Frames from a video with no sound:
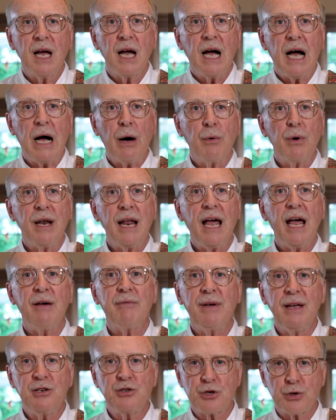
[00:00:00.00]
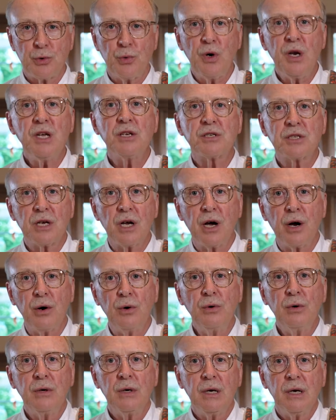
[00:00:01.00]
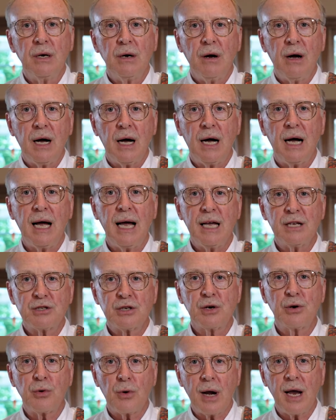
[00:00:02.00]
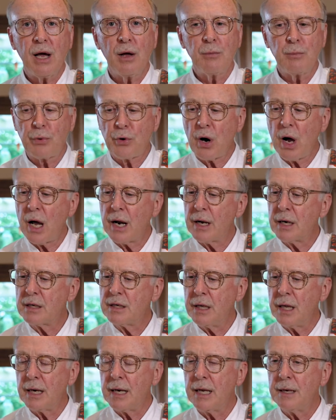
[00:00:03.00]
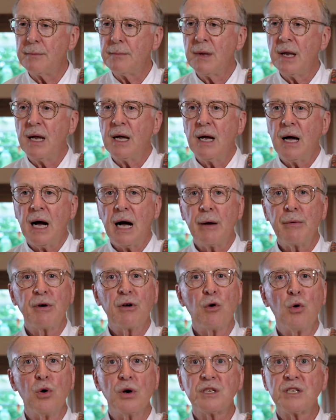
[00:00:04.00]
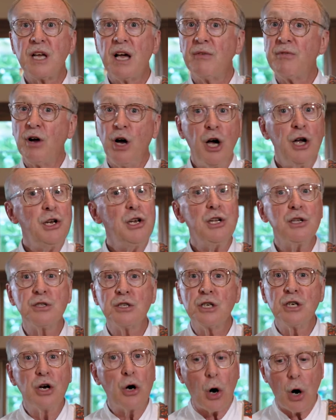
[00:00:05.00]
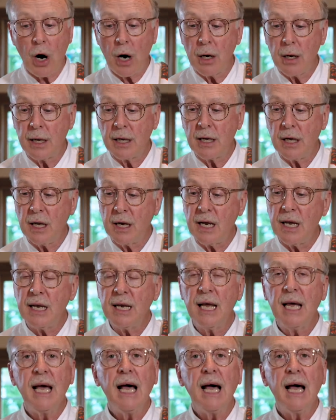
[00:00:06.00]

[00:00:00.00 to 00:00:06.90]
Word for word: I would have a chorizo uh, as a ground product in it, I would, of course, have onions and garlic in it.